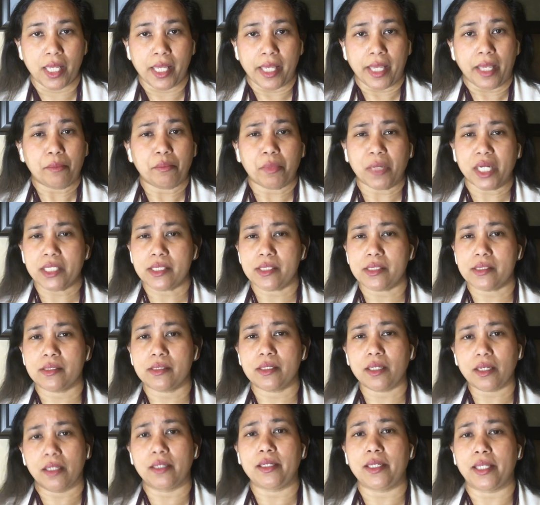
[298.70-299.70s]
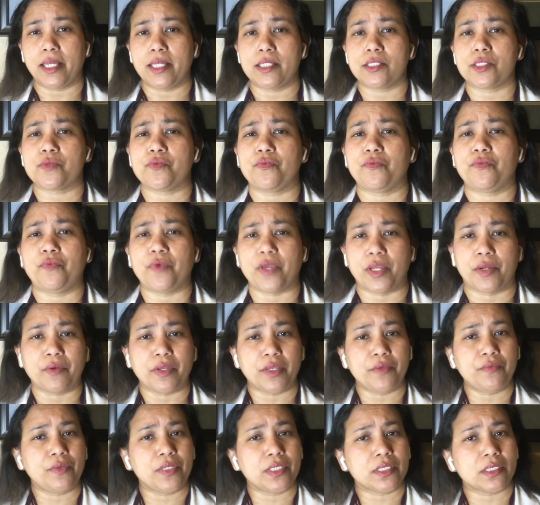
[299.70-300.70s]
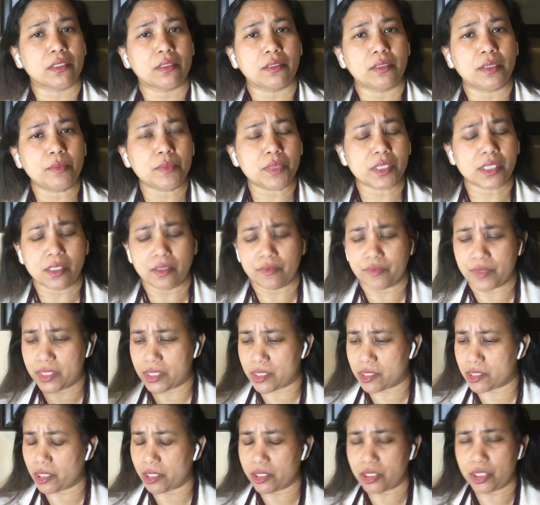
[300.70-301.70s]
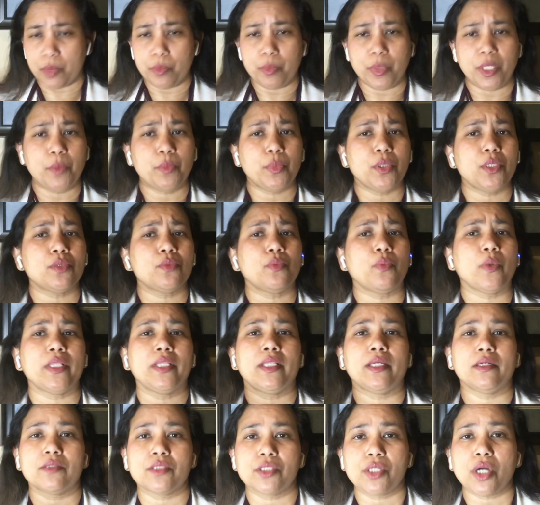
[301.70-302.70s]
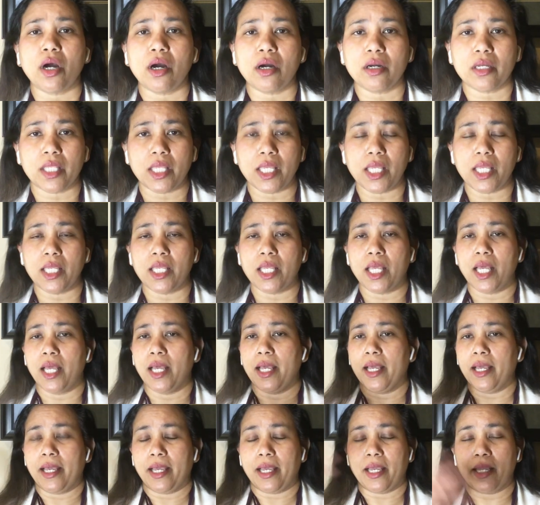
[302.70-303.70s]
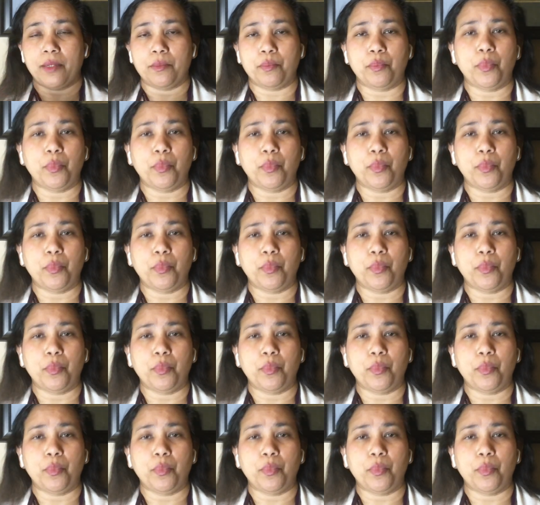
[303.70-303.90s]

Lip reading: my son is very physical himself. He's touching people when they're talking and